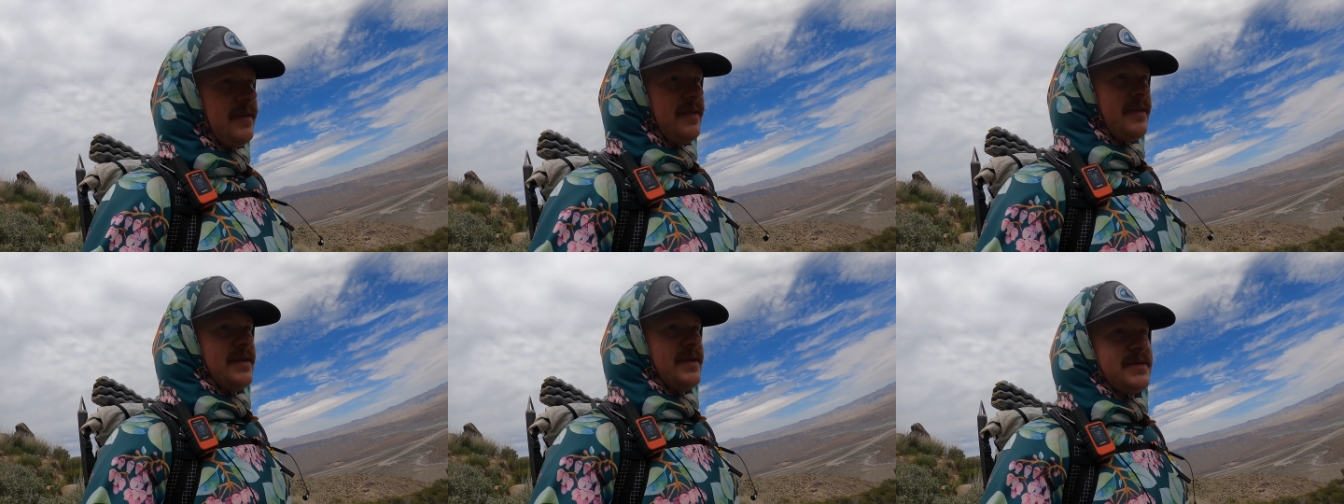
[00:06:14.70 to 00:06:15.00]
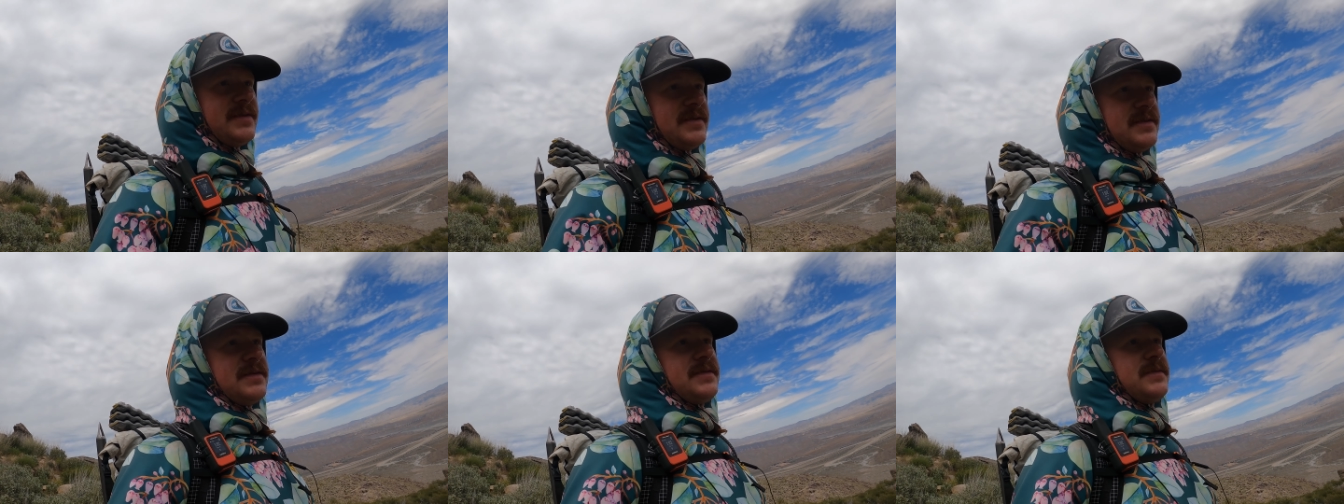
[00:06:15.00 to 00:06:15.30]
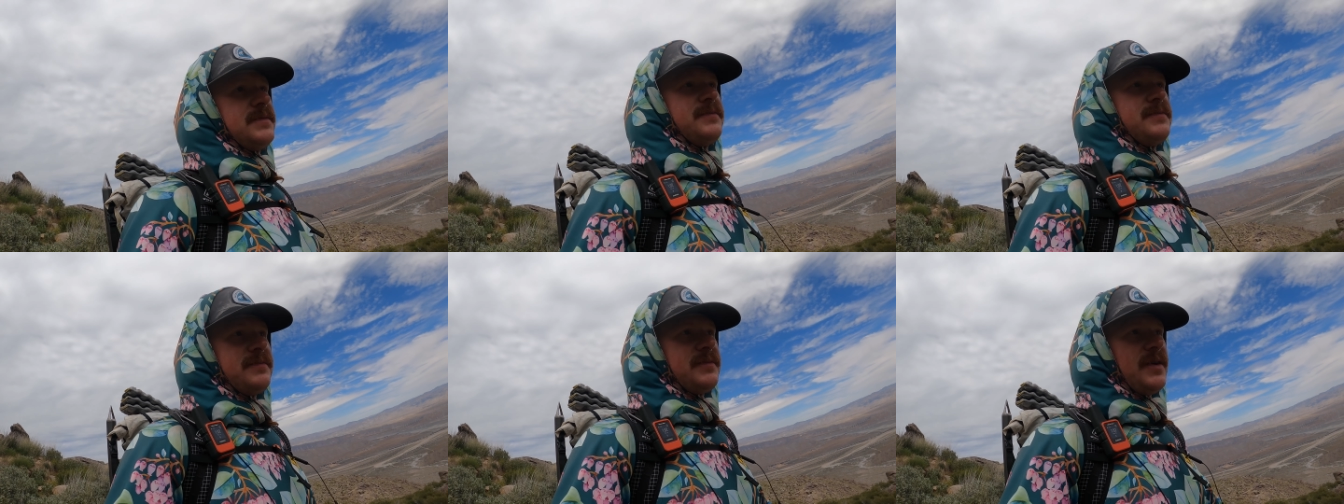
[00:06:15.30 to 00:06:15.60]
this
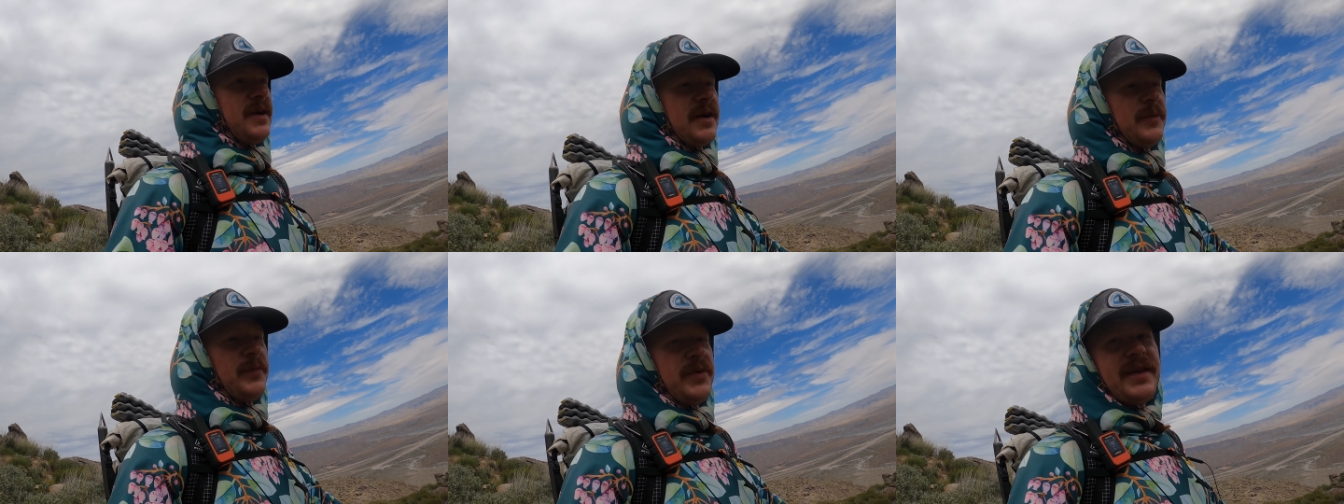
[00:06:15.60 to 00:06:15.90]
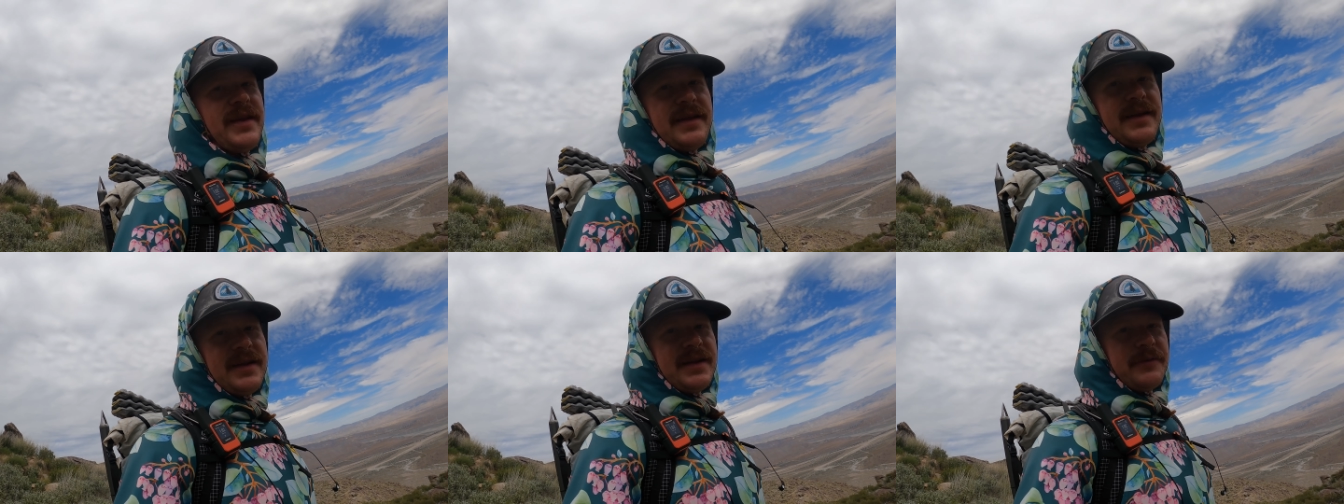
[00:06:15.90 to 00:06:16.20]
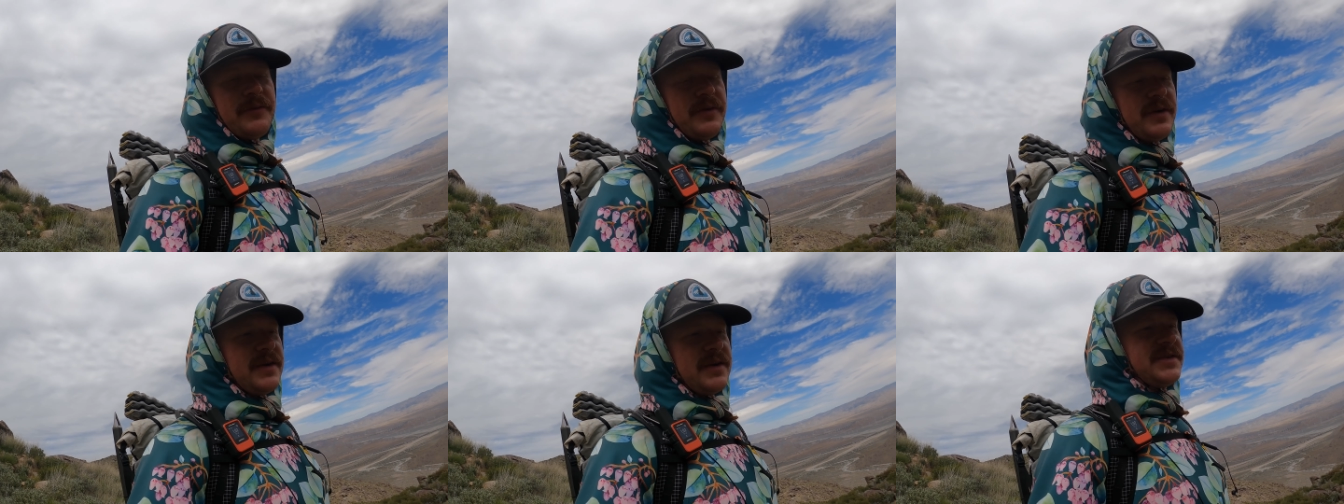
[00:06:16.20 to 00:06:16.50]
is a completely
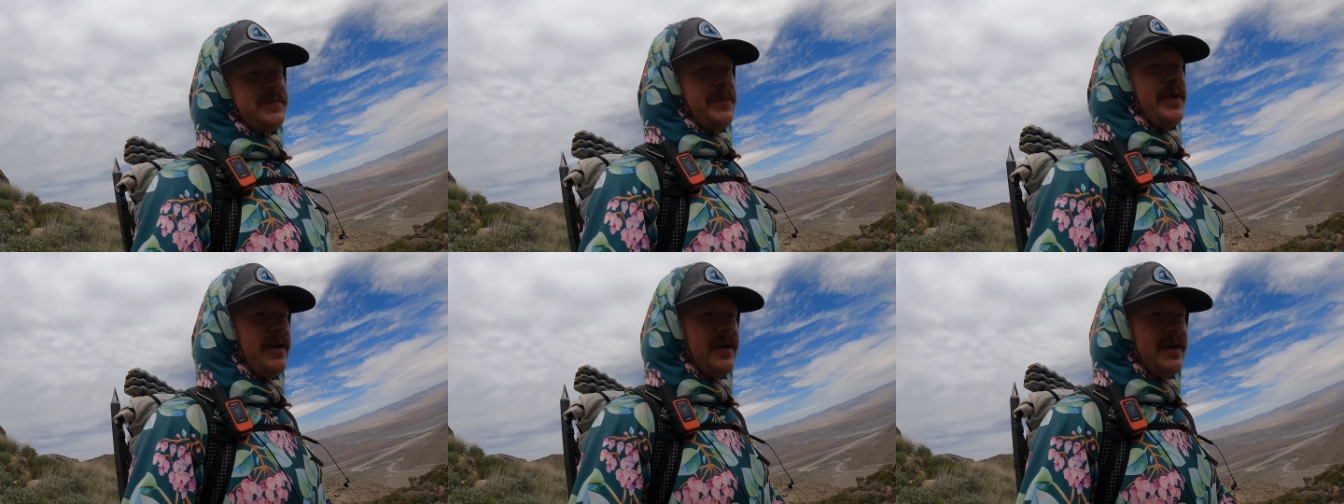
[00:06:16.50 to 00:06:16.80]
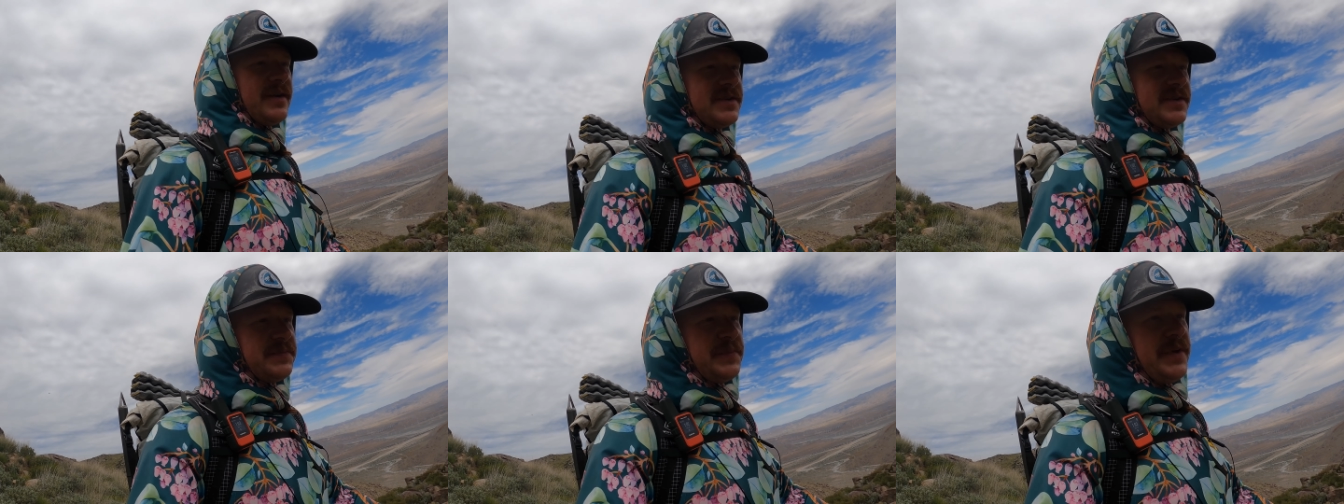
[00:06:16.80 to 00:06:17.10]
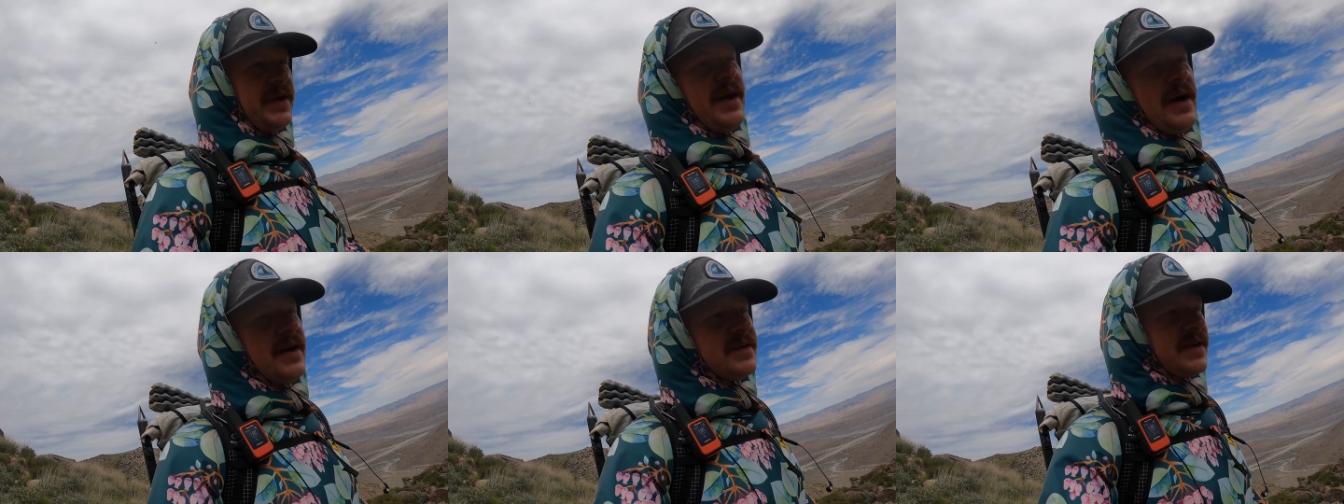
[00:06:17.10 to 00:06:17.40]
different experience
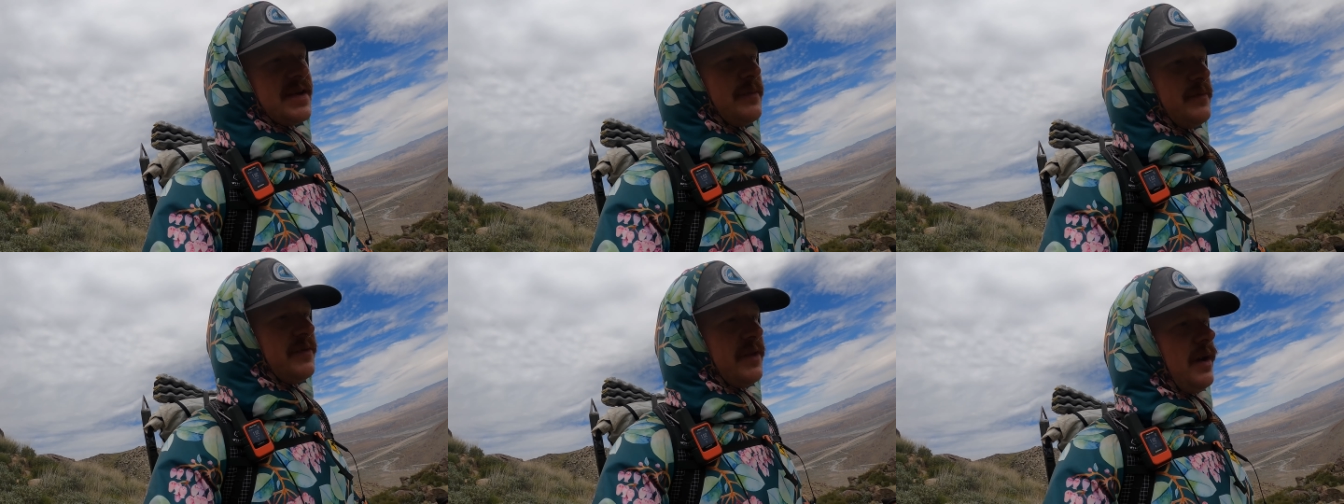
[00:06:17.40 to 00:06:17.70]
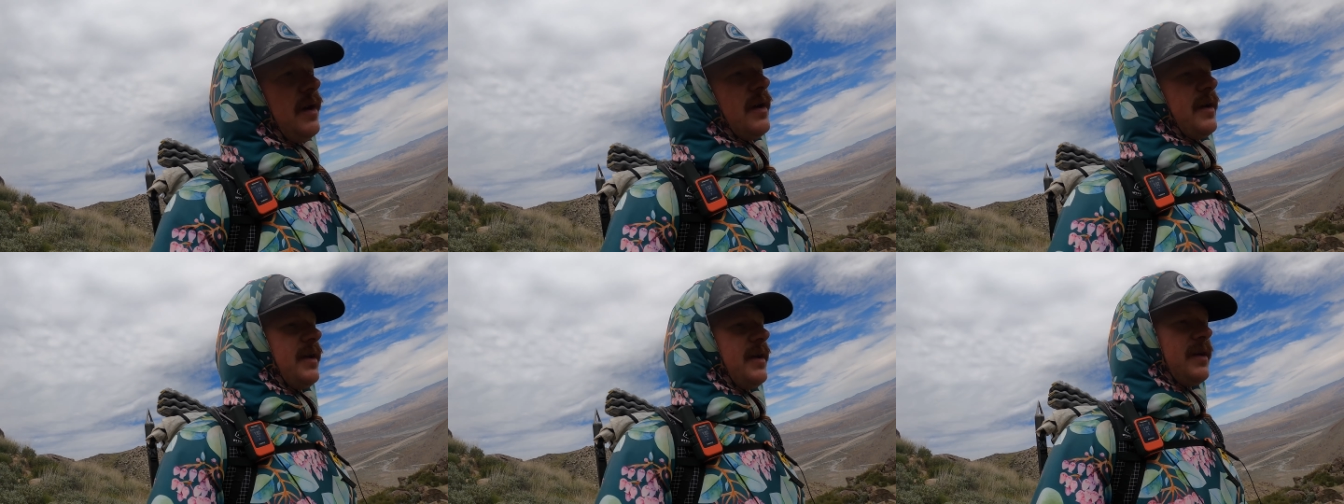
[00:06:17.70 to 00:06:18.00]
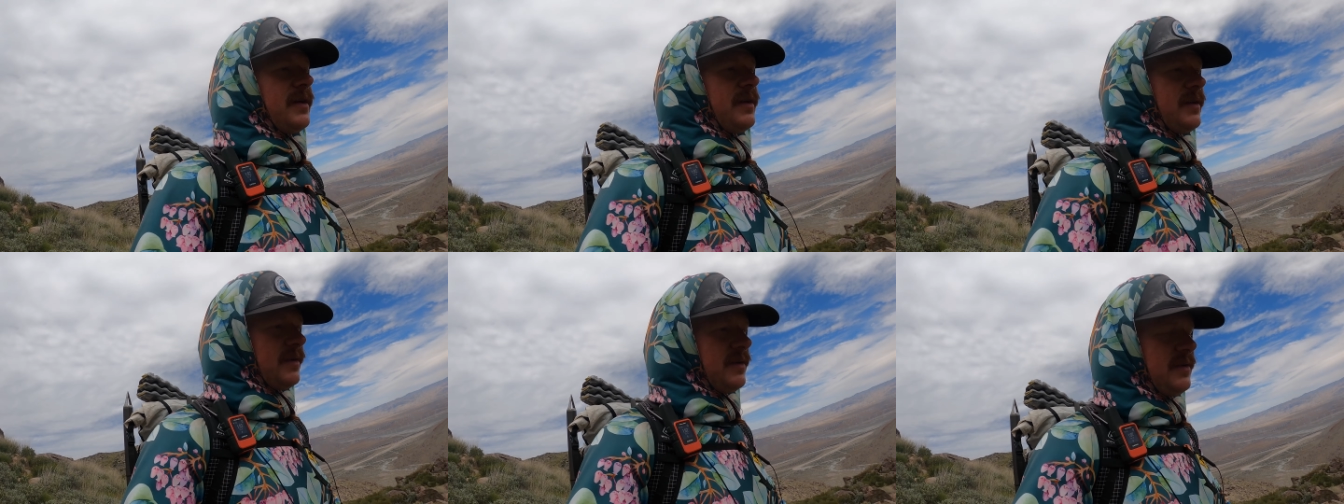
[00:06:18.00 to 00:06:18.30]
because I'm
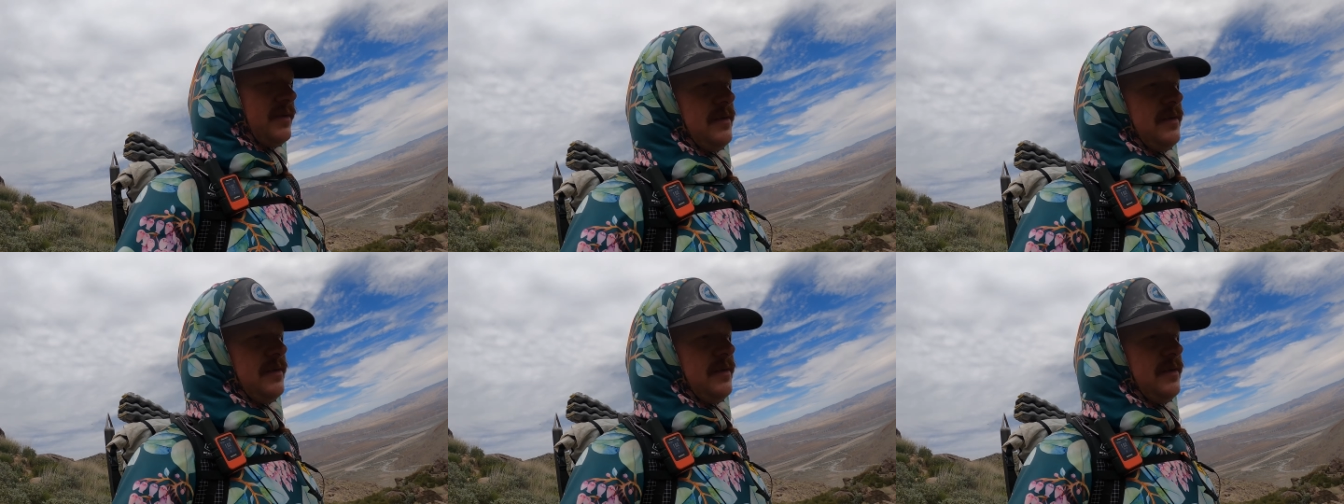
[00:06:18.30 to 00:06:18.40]
vlogging,